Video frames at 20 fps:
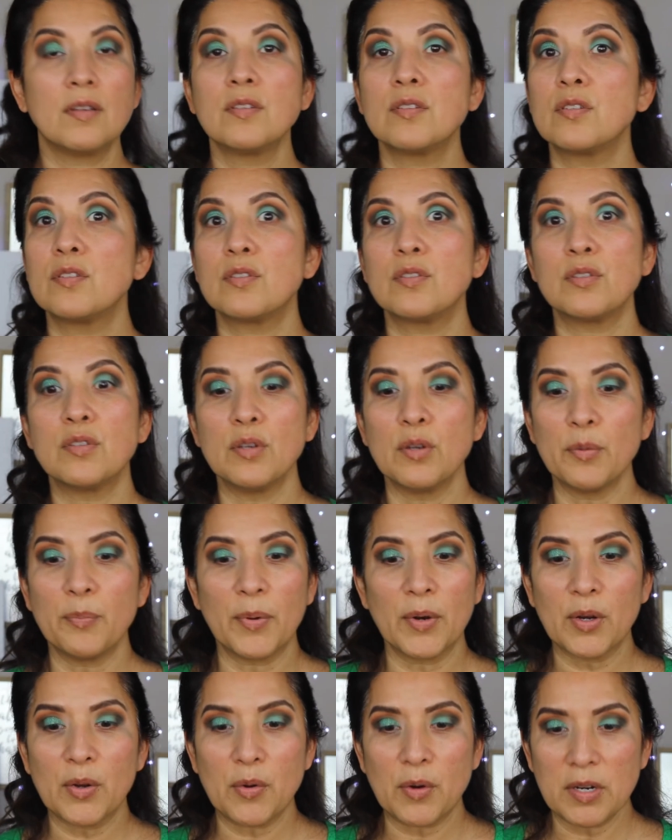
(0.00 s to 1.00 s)

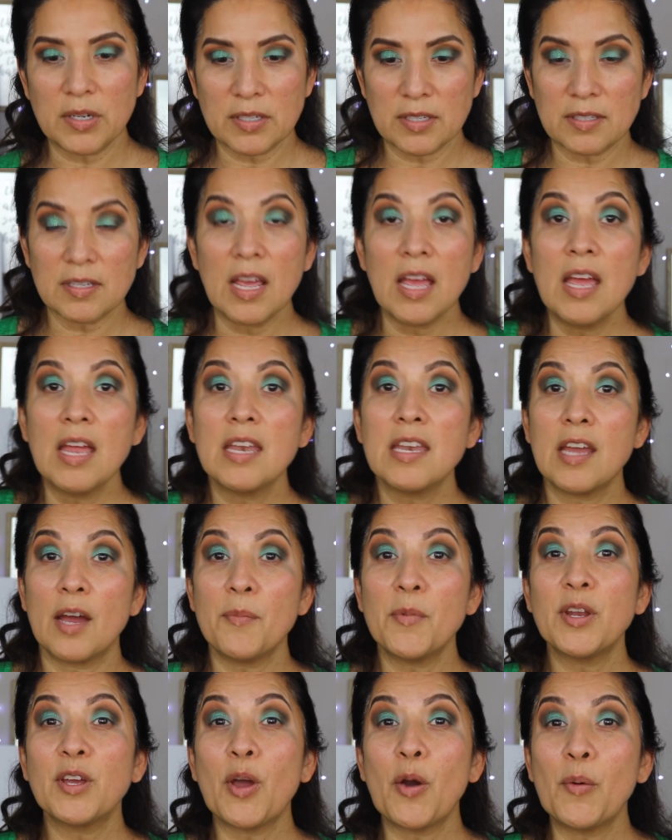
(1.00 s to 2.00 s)
Super gorgeous. Now
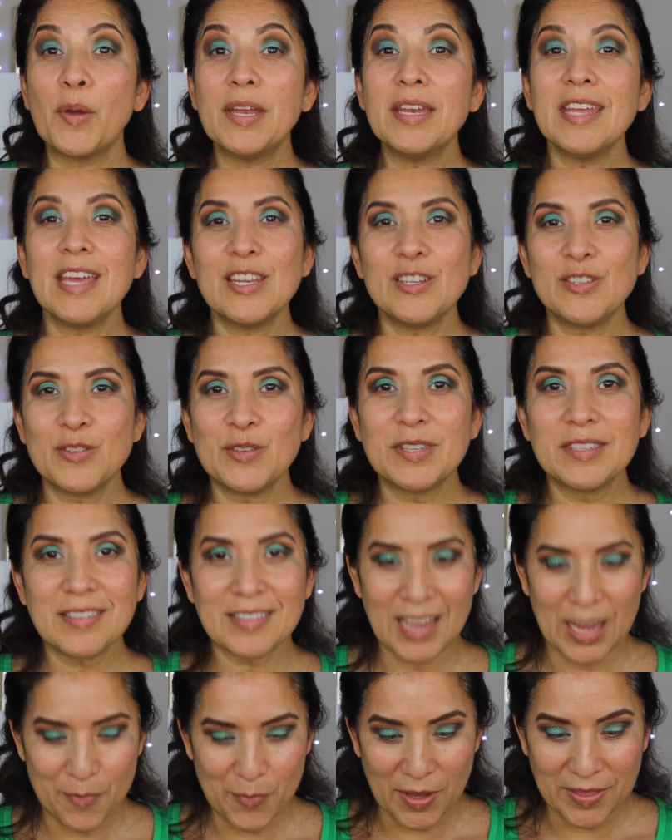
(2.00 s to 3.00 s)
I'm going to go in and do the
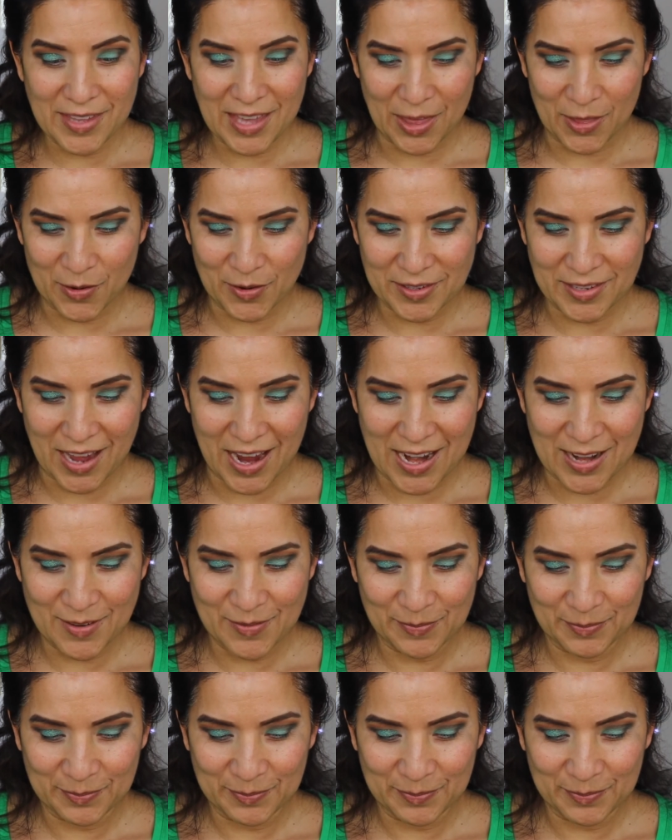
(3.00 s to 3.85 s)
same on the other side.